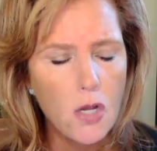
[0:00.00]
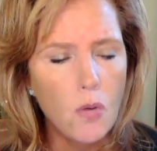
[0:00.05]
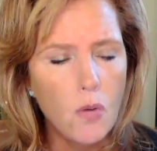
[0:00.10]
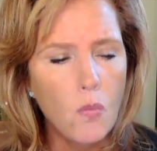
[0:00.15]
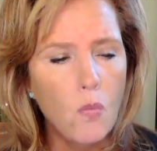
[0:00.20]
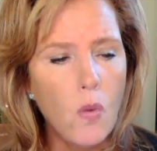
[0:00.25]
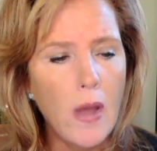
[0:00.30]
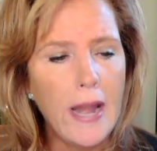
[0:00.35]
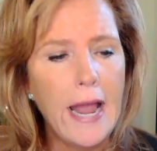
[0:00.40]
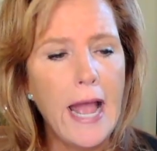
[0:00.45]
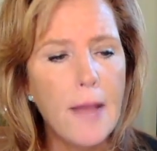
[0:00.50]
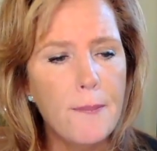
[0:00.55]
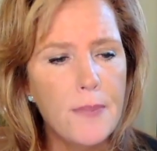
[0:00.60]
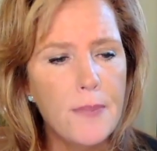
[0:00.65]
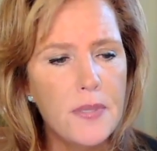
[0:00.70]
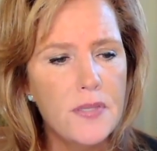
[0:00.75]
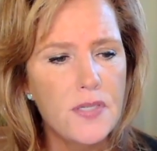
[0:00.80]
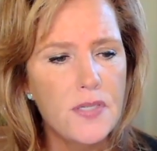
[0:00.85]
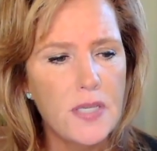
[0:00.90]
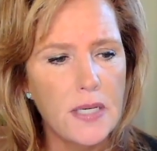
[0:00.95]
what
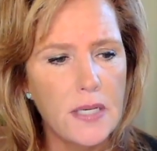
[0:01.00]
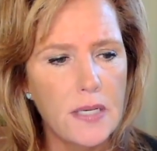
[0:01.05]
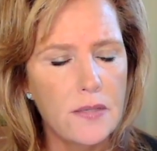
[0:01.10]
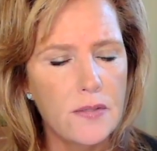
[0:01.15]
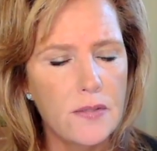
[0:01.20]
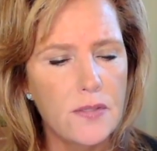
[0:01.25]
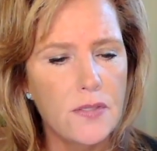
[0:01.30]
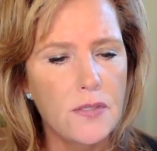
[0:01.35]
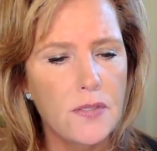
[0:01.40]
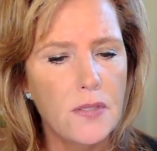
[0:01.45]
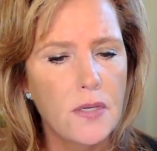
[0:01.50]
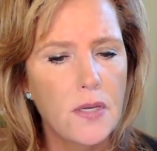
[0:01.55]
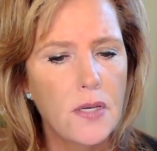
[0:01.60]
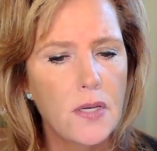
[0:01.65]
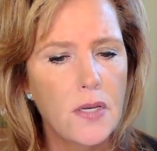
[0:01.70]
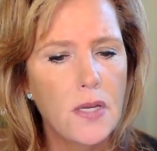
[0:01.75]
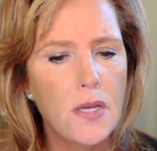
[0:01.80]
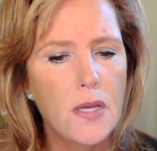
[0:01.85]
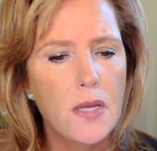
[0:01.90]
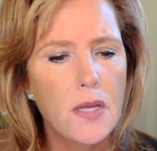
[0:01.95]
happens is
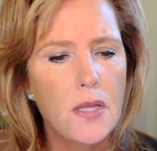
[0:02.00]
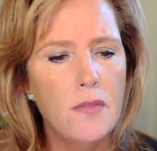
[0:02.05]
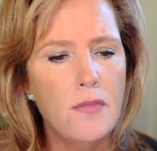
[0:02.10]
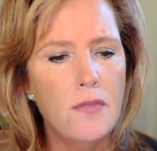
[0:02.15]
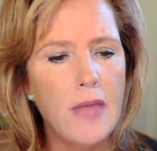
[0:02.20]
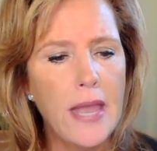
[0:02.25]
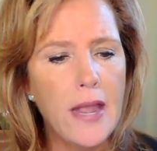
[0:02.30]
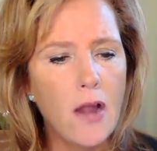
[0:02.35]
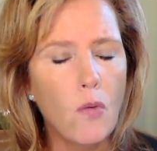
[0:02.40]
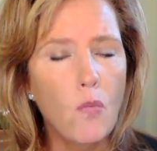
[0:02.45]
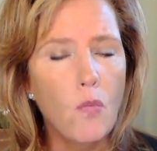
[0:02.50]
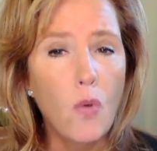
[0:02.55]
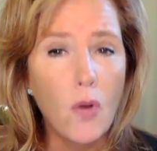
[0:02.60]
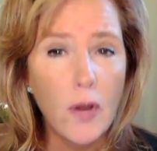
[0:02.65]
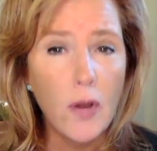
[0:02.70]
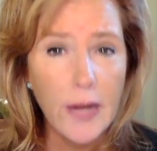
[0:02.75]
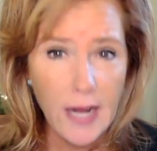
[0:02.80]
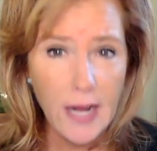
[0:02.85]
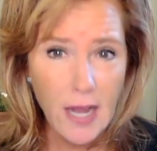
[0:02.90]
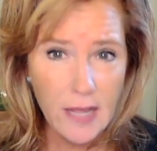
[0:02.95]
they are
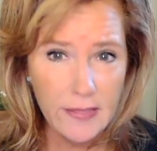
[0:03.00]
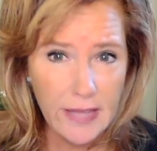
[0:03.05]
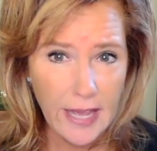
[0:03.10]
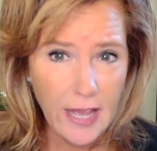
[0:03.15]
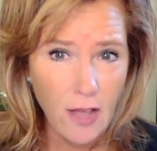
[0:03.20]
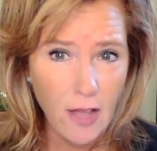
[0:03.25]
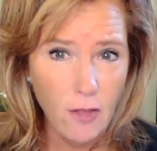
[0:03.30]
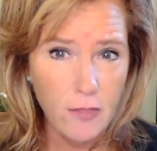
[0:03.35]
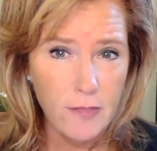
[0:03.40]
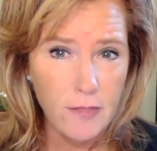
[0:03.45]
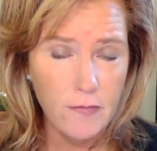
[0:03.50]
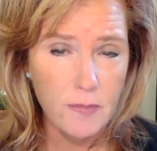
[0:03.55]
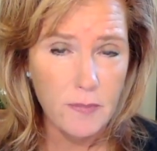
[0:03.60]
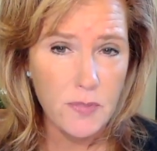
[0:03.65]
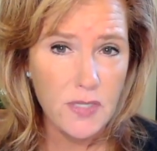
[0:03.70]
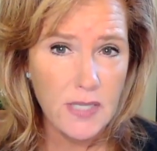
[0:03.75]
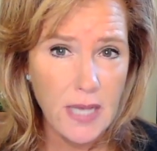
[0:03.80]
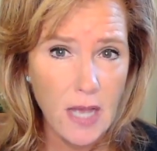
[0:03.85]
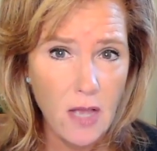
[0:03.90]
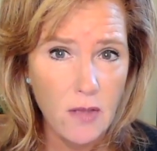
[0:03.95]
working on the health of
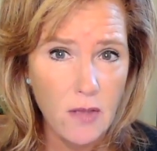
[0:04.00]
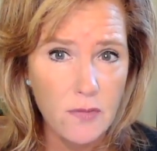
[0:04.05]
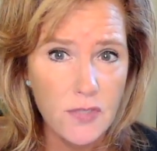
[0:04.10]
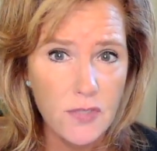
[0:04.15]
themselves,